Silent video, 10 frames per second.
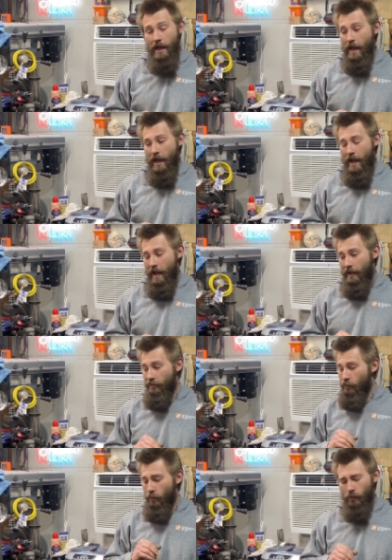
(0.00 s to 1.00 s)
And
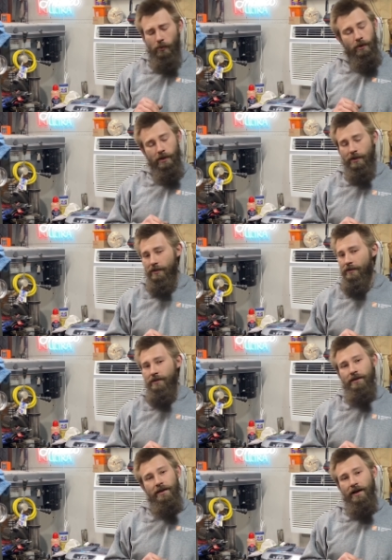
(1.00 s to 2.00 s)
whew,
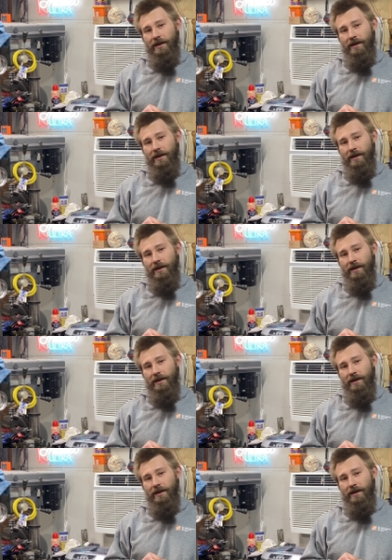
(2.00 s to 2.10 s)
I